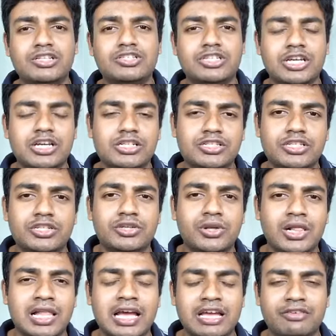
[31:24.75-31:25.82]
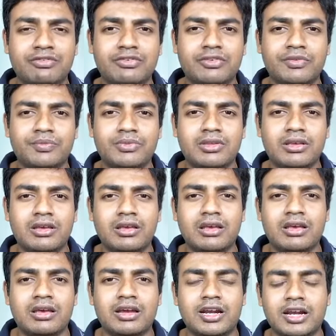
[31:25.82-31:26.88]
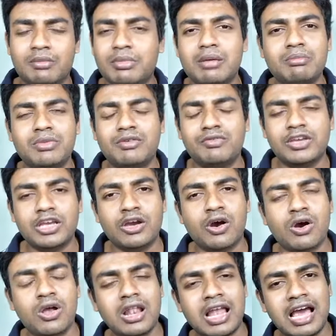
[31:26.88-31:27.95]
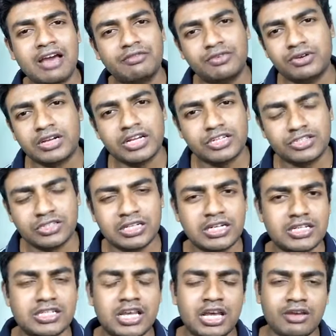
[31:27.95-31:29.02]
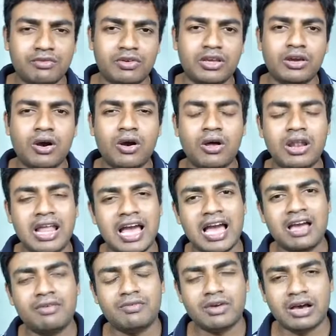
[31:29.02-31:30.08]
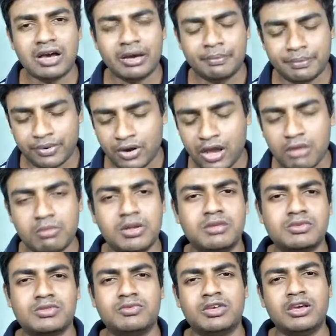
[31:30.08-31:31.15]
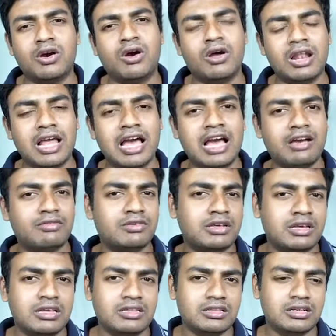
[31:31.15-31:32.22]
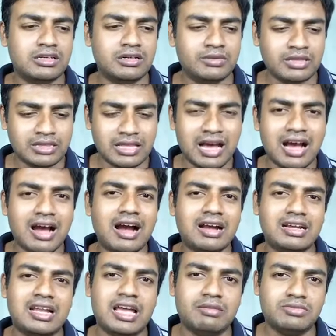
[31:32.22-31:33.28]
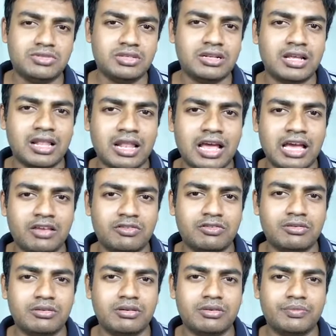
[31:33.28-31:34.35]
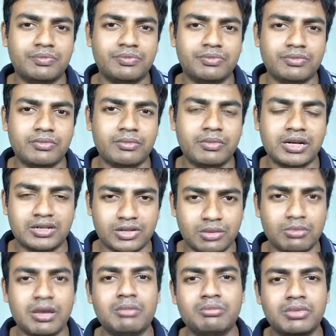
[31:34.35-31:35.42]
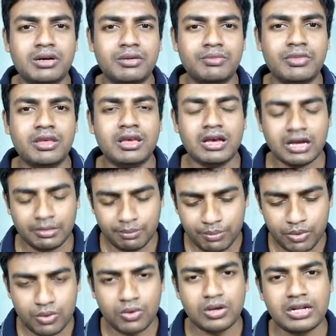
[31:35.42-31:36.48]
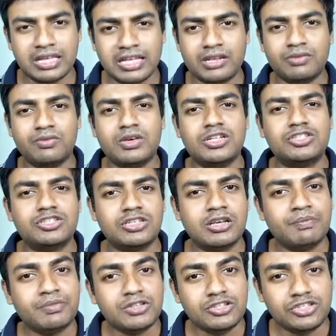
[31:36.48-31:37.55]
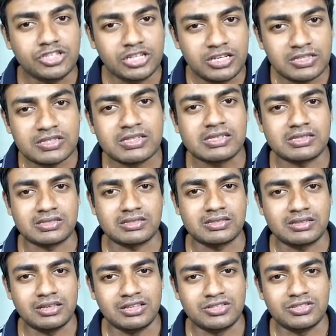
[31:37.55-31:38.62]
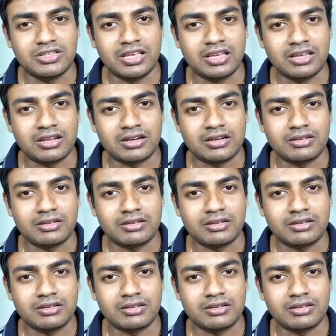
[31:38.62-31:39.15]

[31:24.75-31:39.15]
change in your life. Remember, we all have gray shades. We all have our problems. We all have the hard times in our life. But remember, a boat in which Jesus is there,